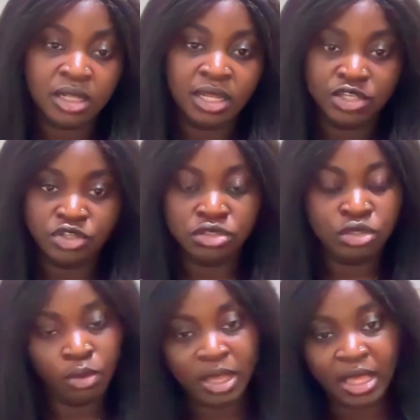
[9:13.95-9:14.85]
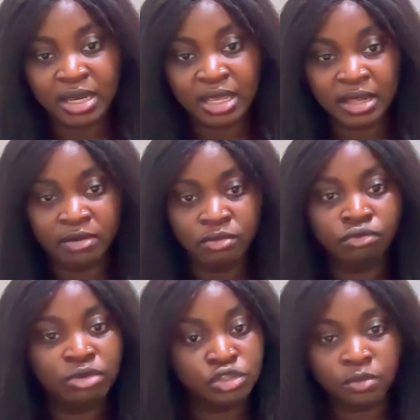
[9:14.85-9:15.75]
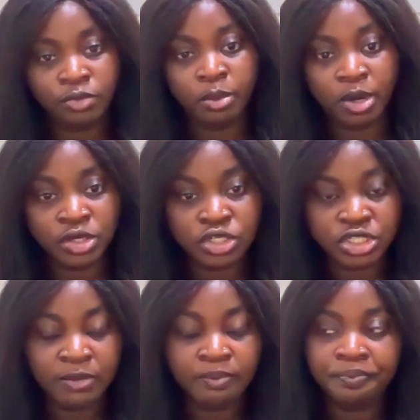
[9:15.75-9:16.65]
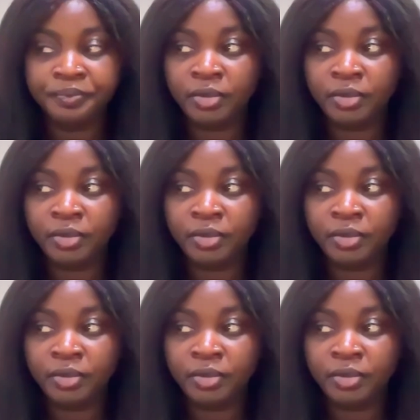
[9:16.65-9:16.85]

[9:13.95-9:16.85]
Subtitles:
let's just go ahead and resume the partnership.